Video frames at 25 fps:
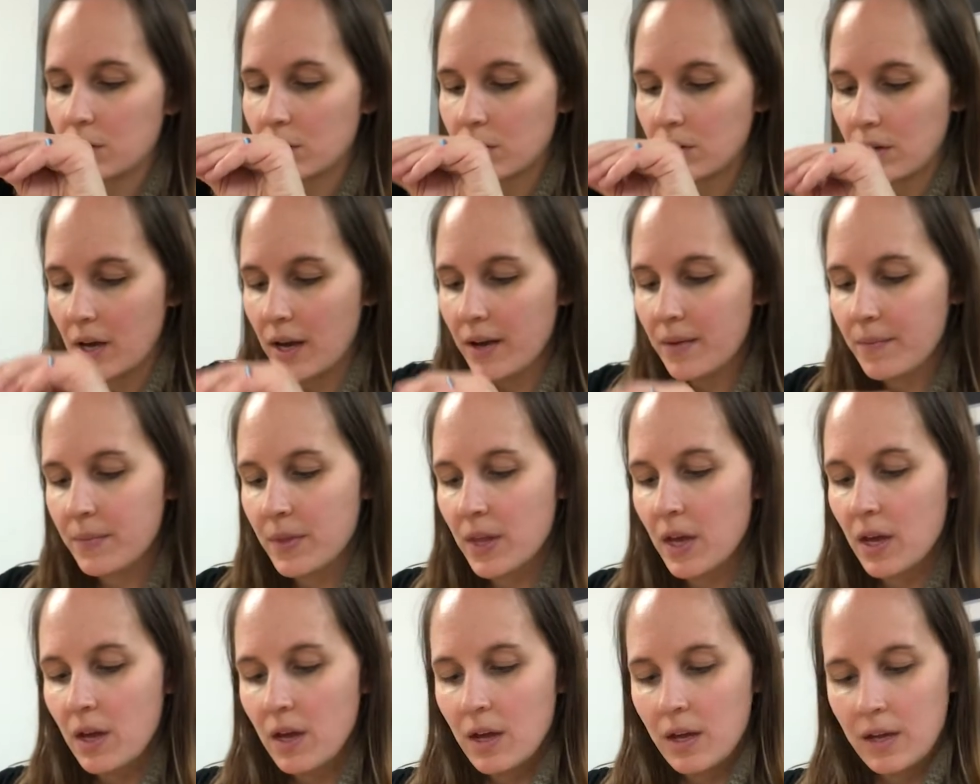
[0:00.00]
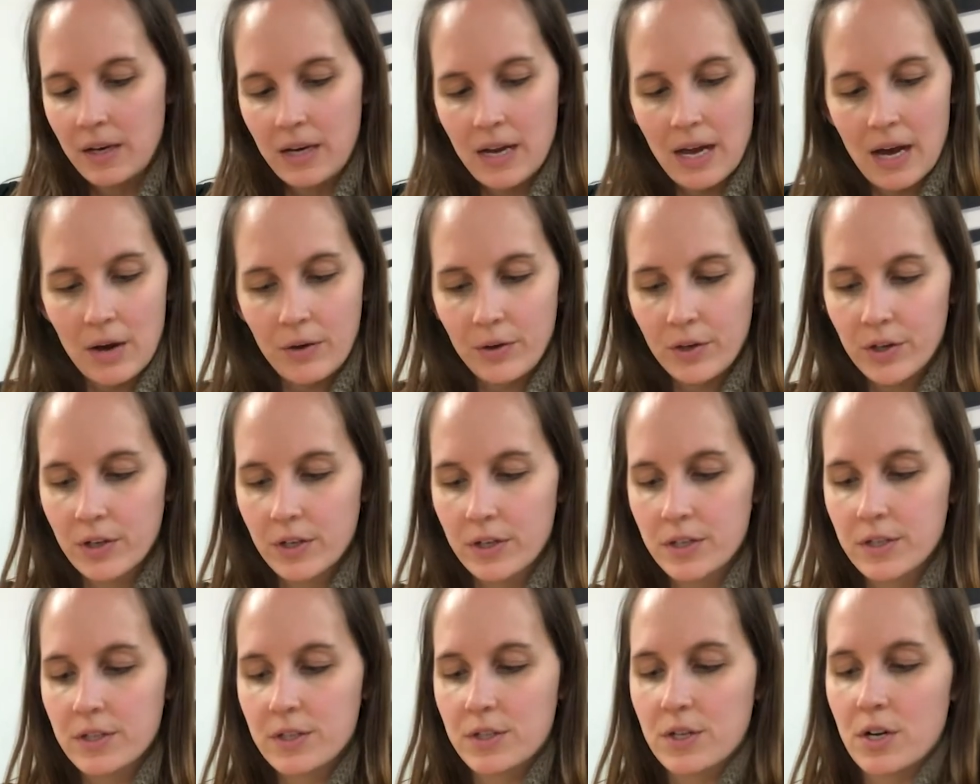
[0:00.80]
Okay, now you're
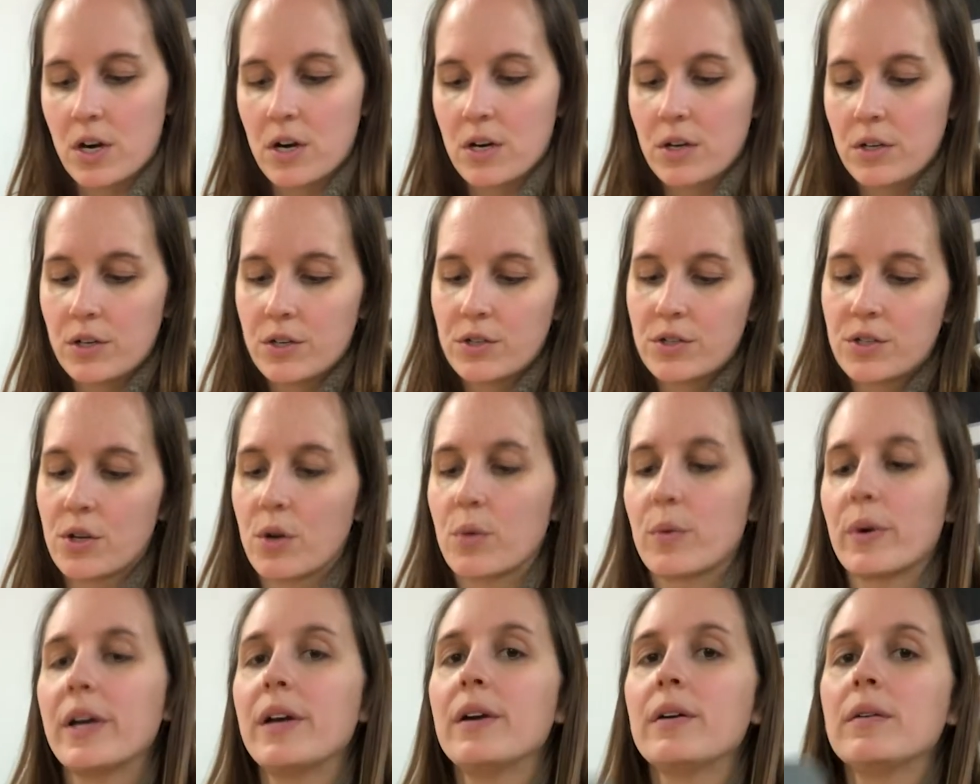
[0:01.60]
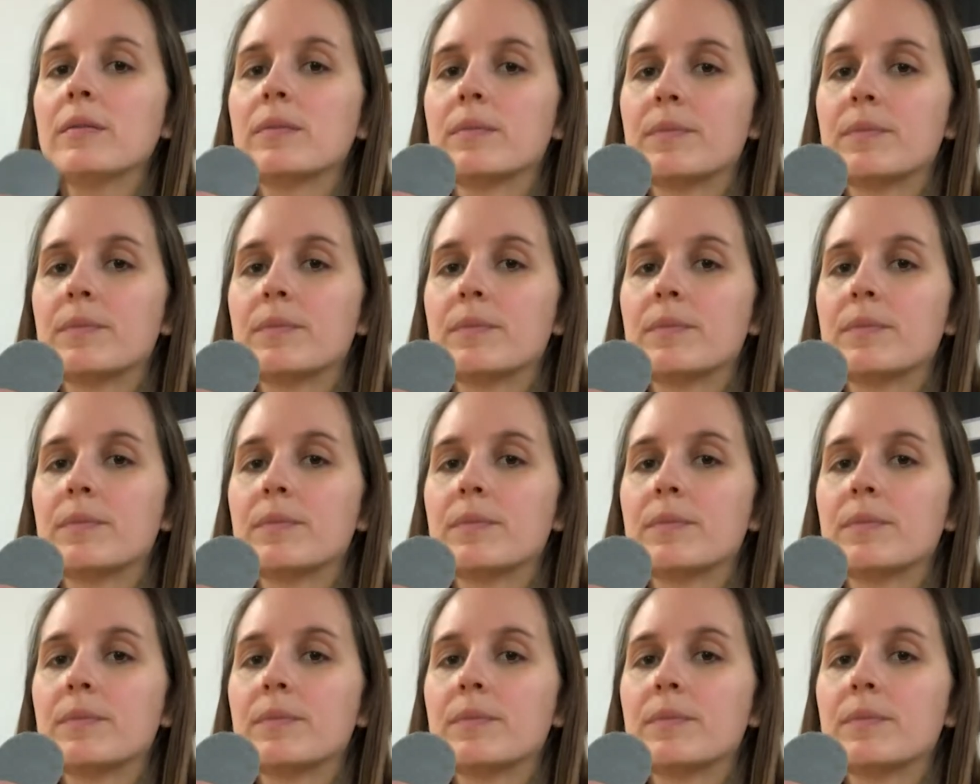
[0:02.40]
gonna start your sewing.